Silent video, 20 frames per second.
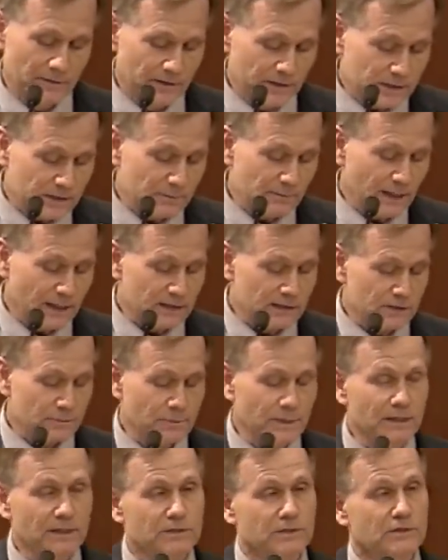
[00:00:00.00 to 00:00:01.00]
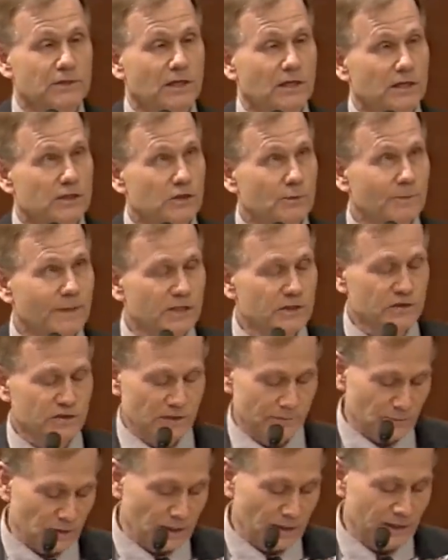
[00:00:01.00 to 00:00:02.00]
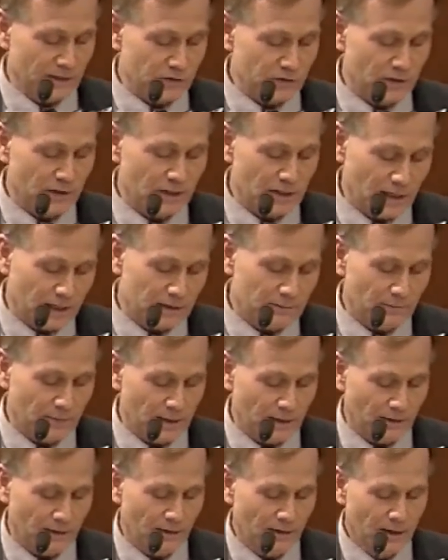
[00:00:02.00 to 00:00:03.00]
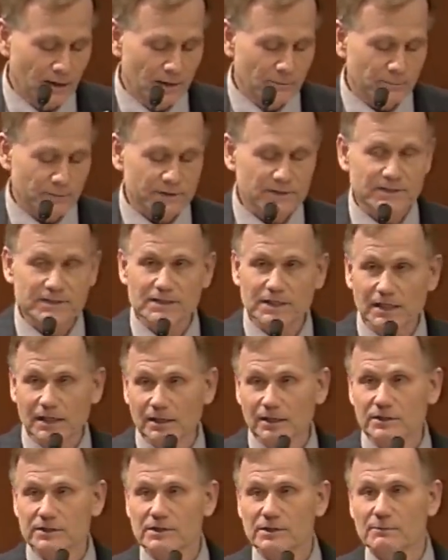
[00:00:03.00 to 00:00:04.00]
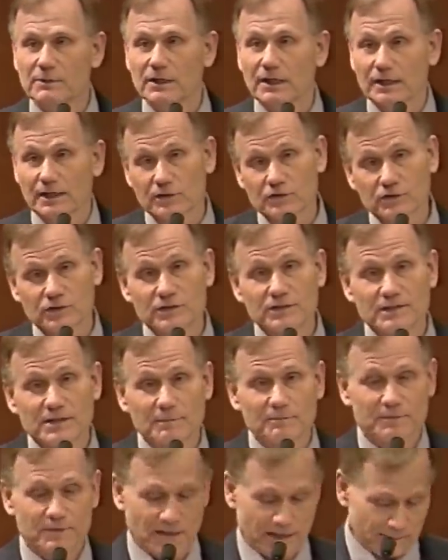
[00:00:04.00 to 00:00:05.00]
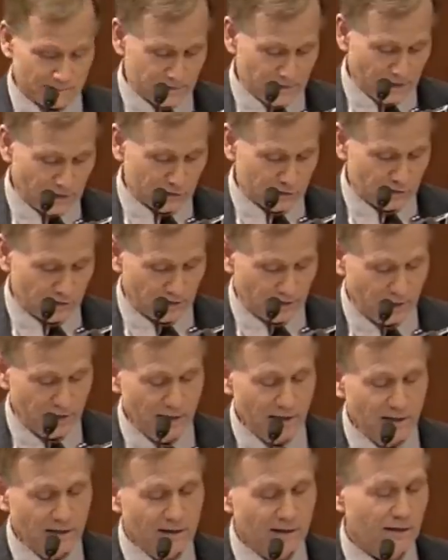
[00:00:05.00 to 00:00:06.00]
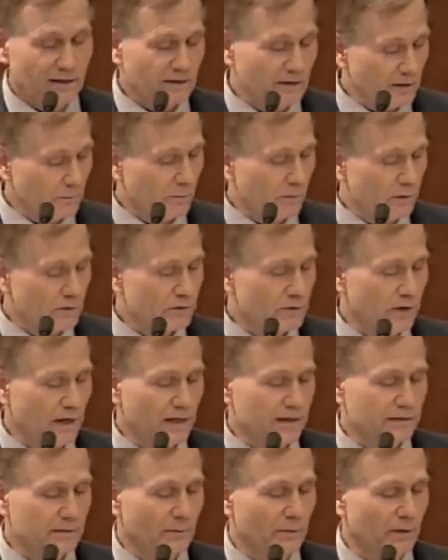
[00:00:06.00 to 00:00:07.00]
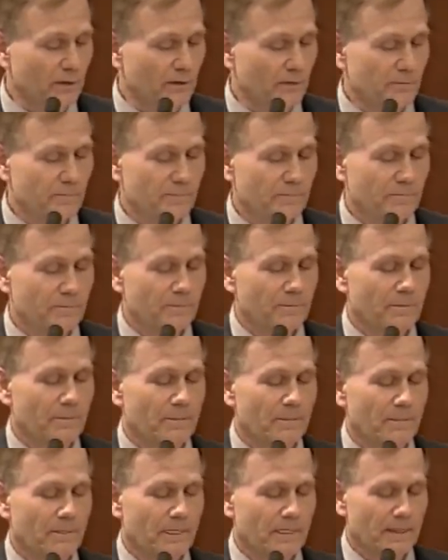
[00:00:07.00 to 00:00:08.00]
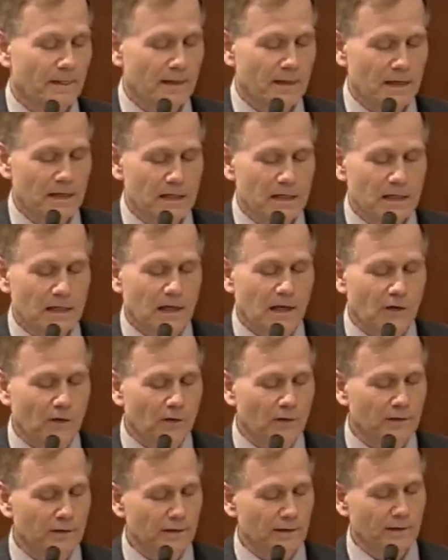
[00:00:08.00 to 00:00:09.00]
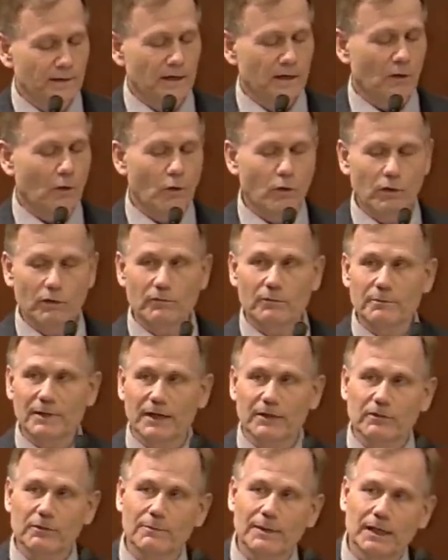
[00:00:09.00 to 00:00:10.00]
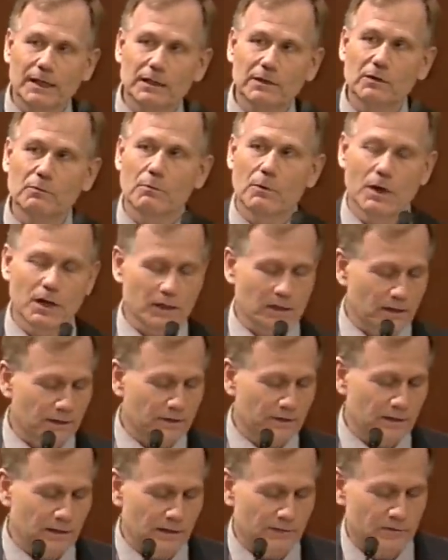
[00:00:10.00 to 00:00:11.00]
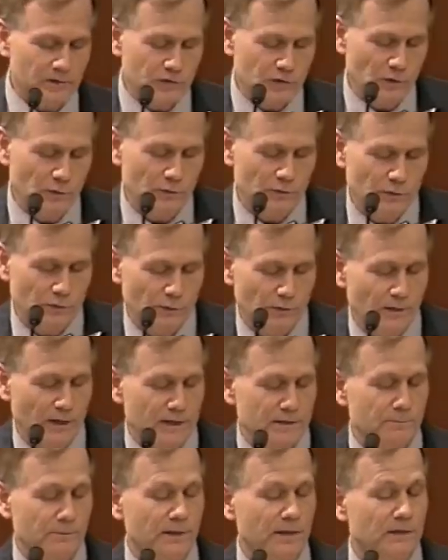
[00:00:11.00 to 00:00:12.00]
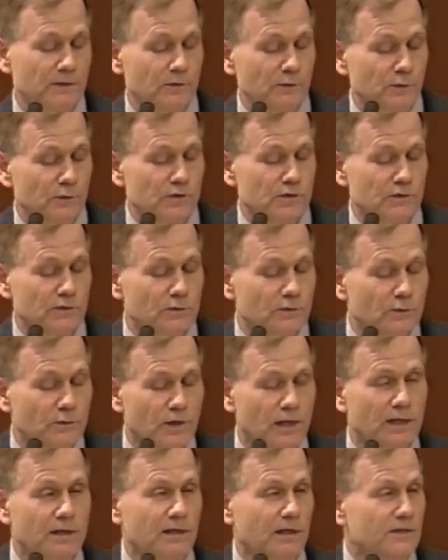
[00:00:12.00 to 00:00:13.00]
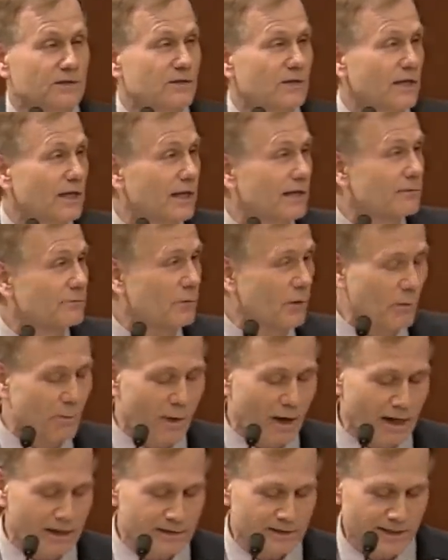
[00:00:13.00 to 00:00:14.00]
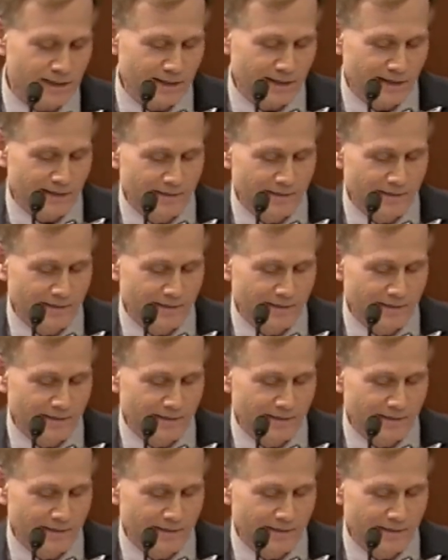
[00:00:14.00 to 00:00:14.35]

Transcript: This makes speech, speech simulation a nightmare, but singing simulation sometimes actually a little more tractable. Our, all of the mathematical modeling that I've shown you has been used to create a singing robot,